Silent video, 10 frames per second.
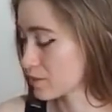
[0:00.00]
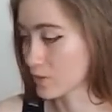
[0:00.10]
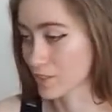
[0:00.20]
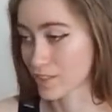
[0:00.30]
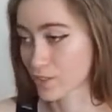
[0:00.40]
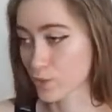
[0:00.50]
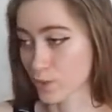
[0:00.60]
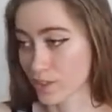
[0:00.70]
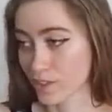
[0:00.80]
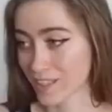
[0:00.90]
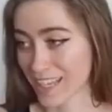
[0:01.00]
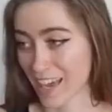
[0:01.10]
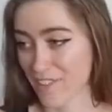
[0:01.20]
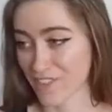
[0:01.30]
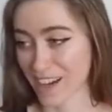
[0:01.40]
You didn't, cool. I
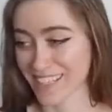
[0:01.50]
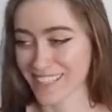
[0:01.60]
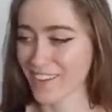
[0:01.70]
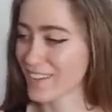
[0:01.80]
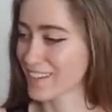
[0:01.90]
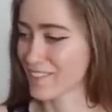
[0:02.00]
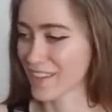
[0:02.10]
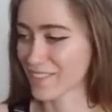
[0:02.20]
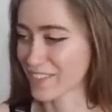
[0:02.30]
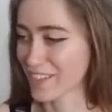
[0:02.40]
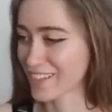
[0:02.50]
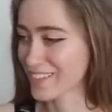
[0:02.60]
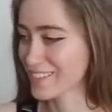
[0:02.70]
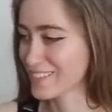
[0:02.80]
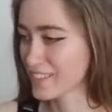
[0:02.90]
can't find it. Oh, I love that for you.